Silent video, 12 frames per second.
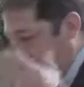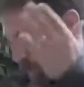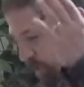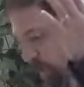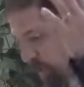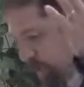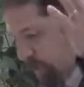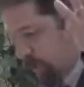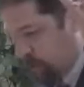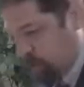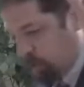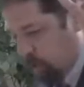He says
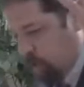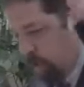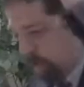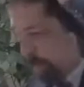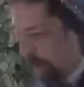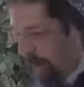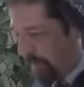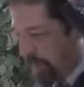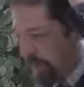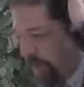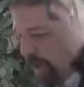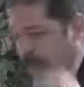that Joel had
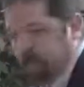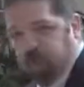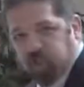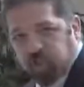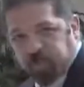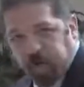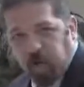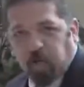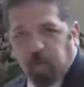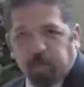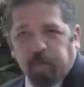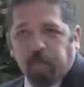prophesied that the
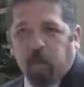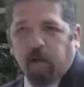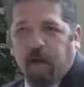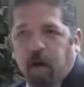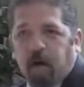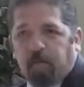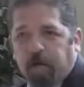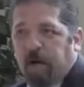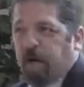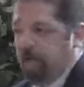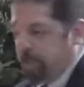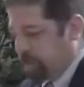Spirit would be poured out
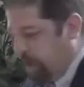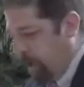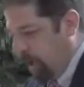upon us.